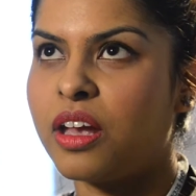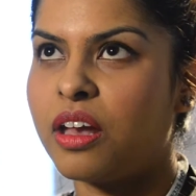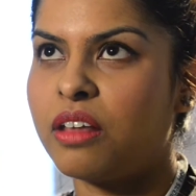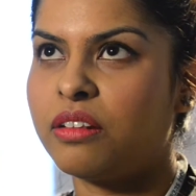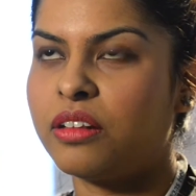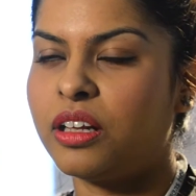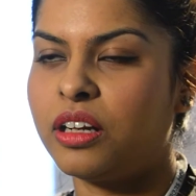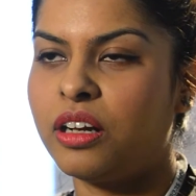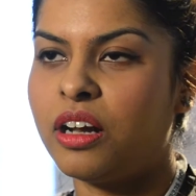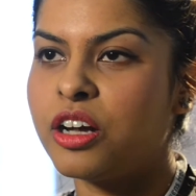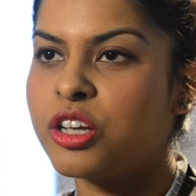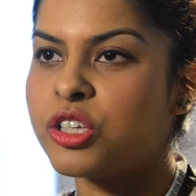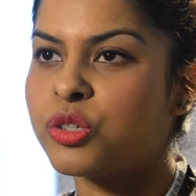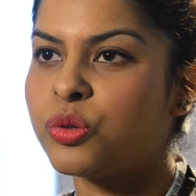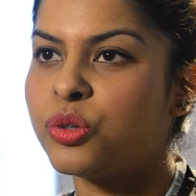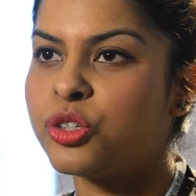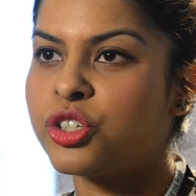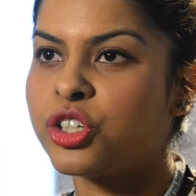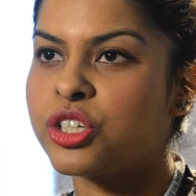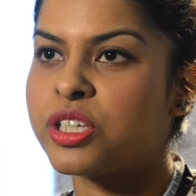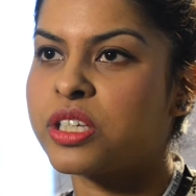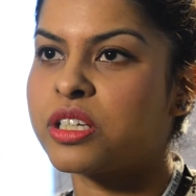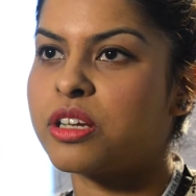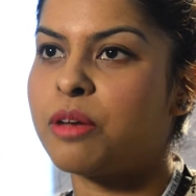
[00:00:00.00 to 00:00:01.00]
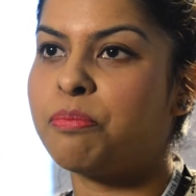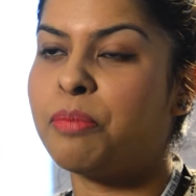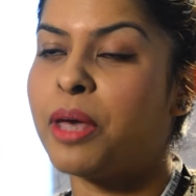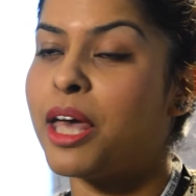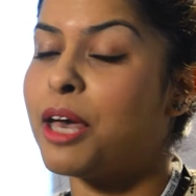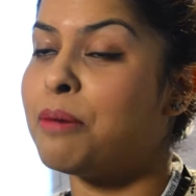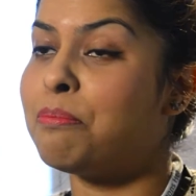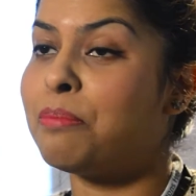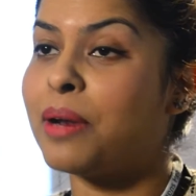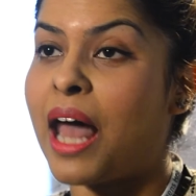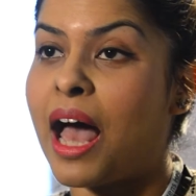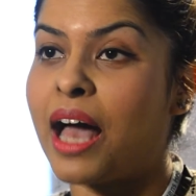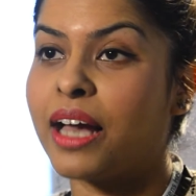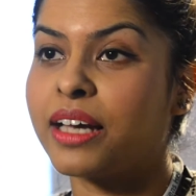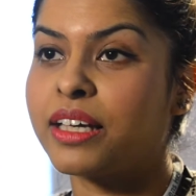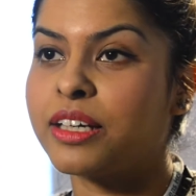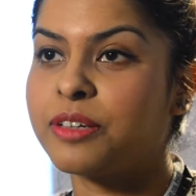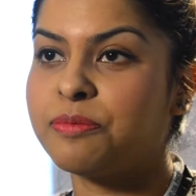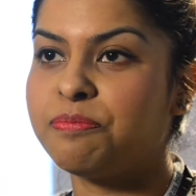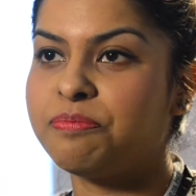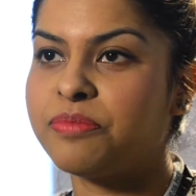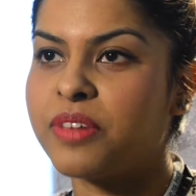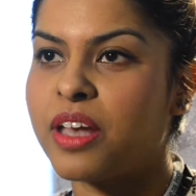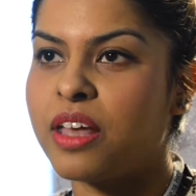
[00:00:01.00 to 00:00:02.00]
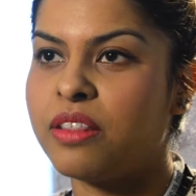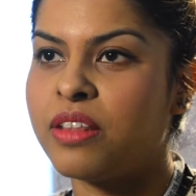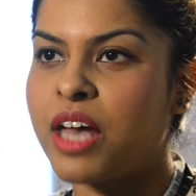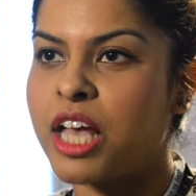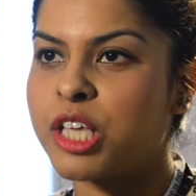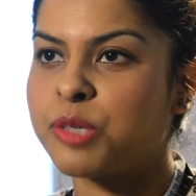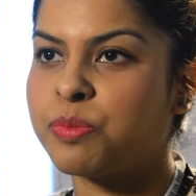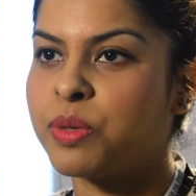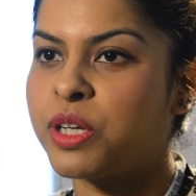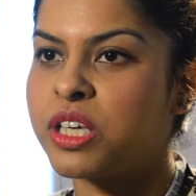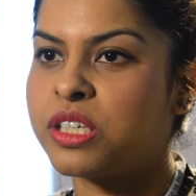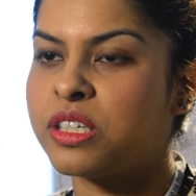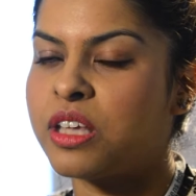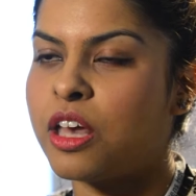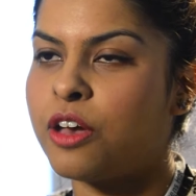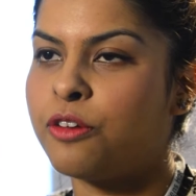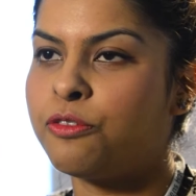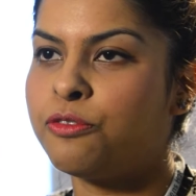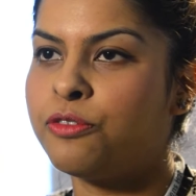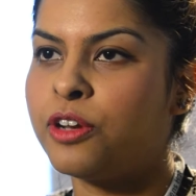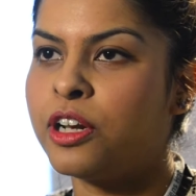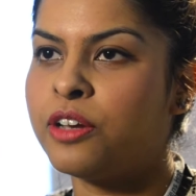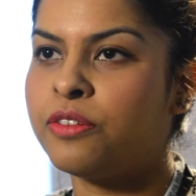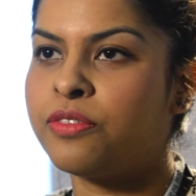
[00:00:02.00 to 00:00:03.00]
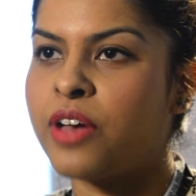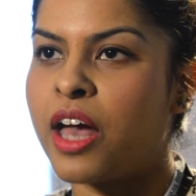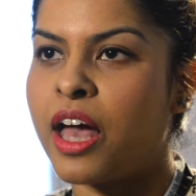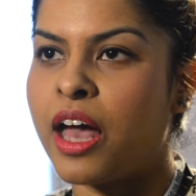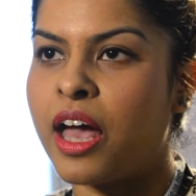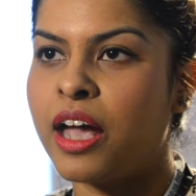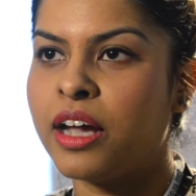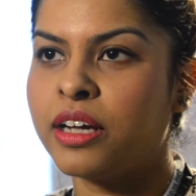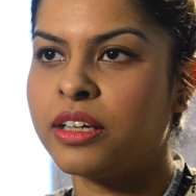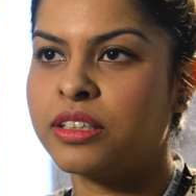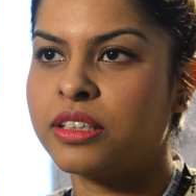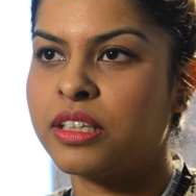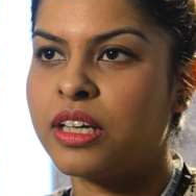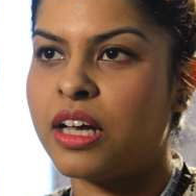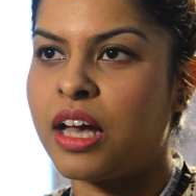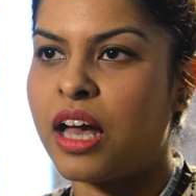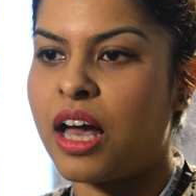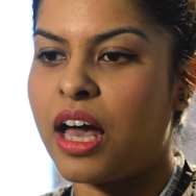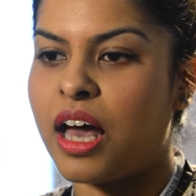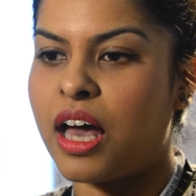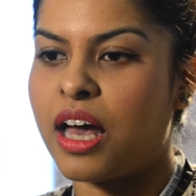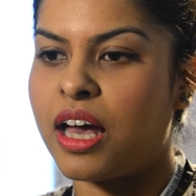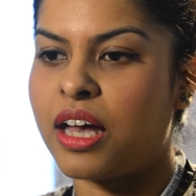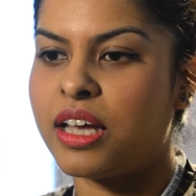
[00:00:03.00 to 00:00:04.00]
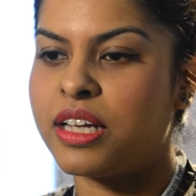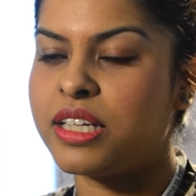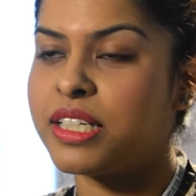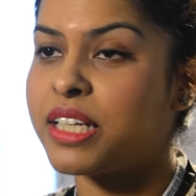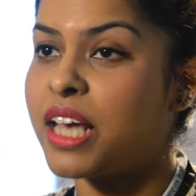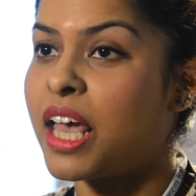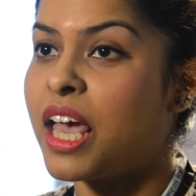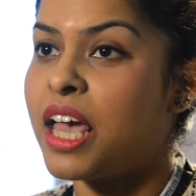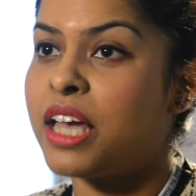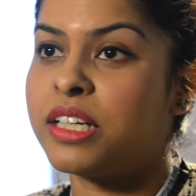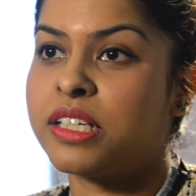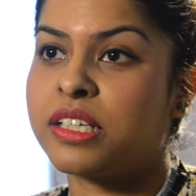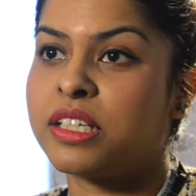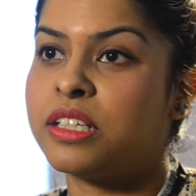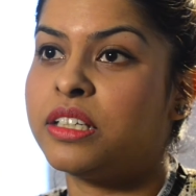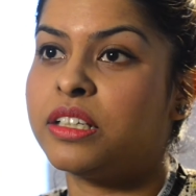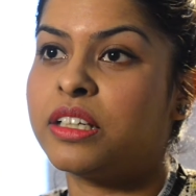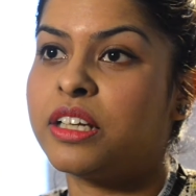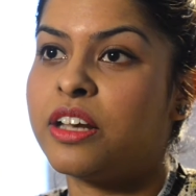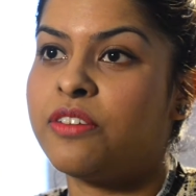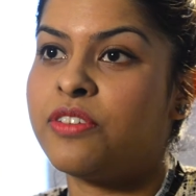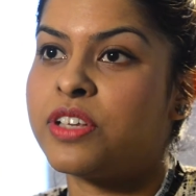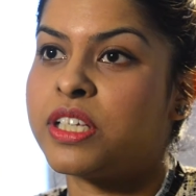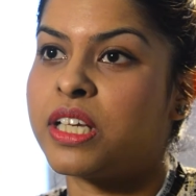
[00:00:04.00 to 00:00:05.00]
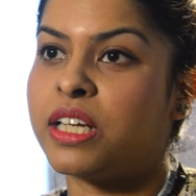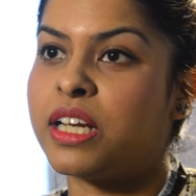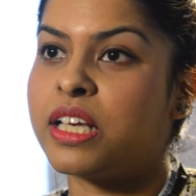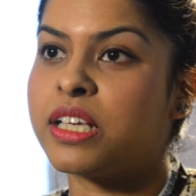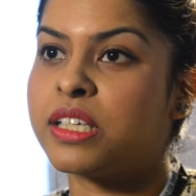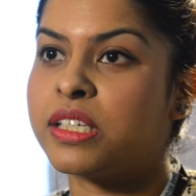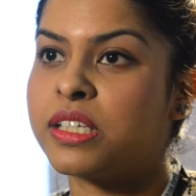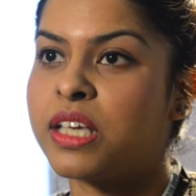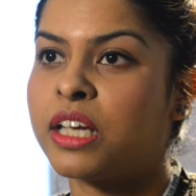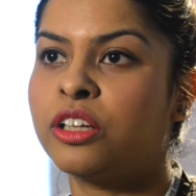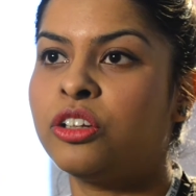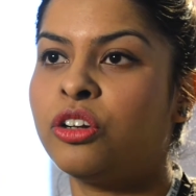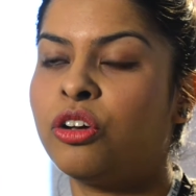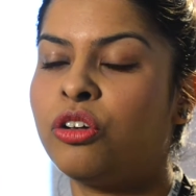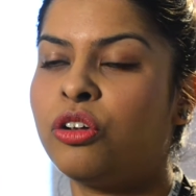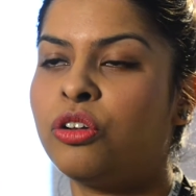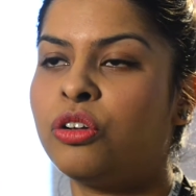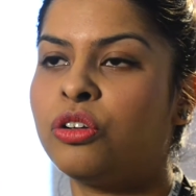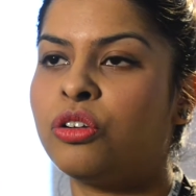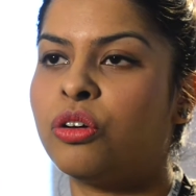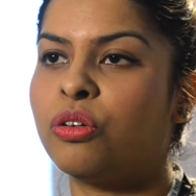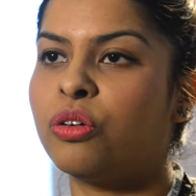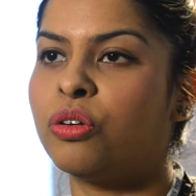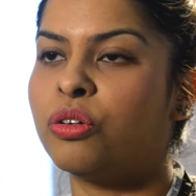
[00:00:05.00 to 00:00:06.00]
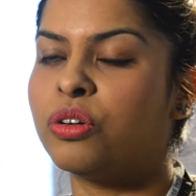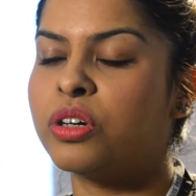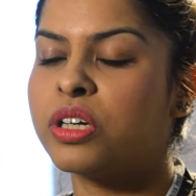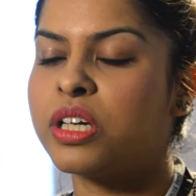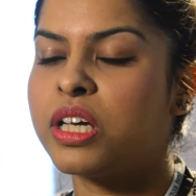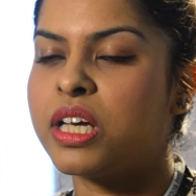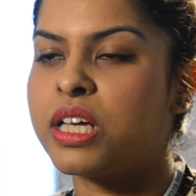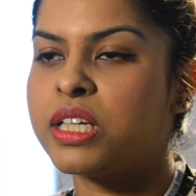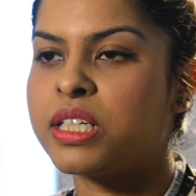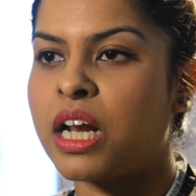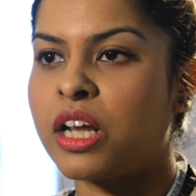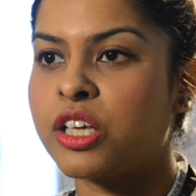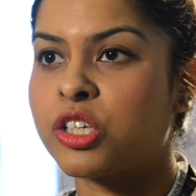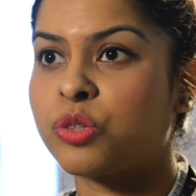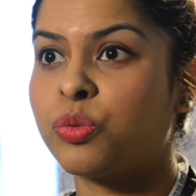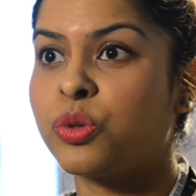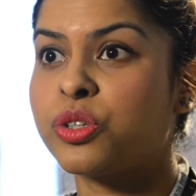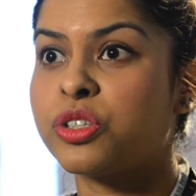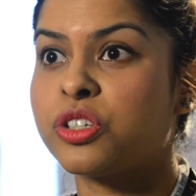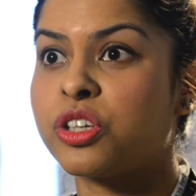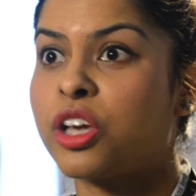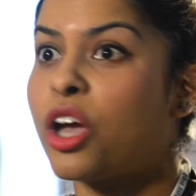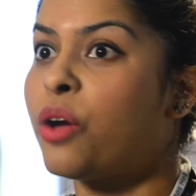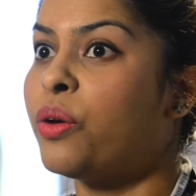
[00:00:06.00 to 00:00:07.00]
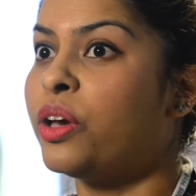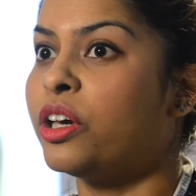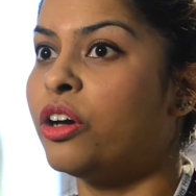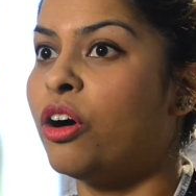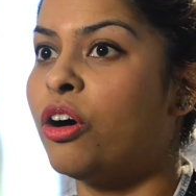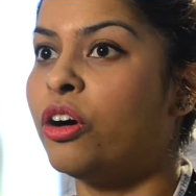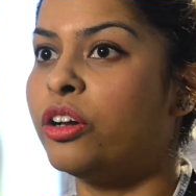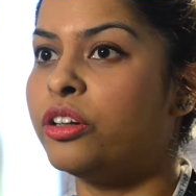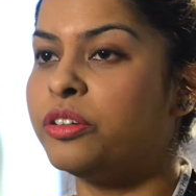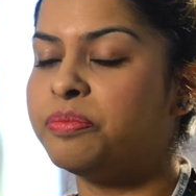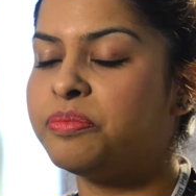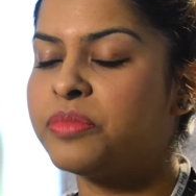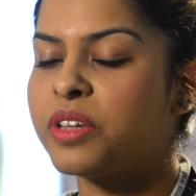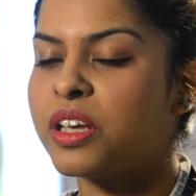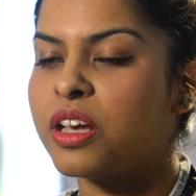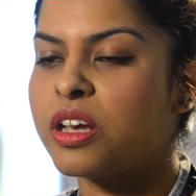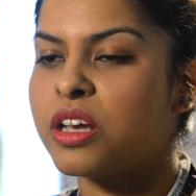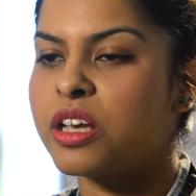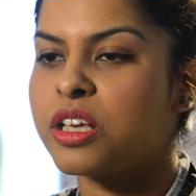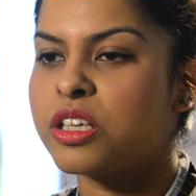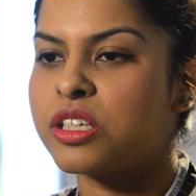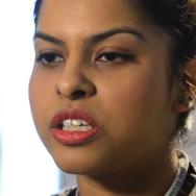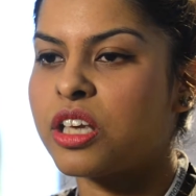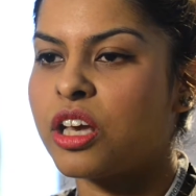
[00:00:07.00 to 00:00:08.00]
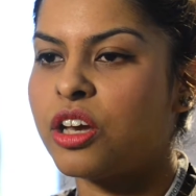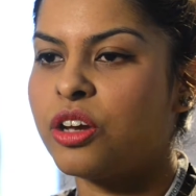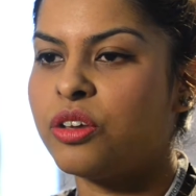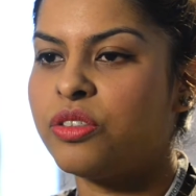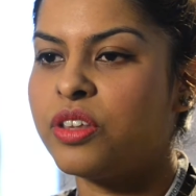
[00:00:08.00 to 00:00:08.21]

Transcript: the lungs will just appear black, and that's because they're full of air, and air doesn't give us any signal or tell us what's going on. So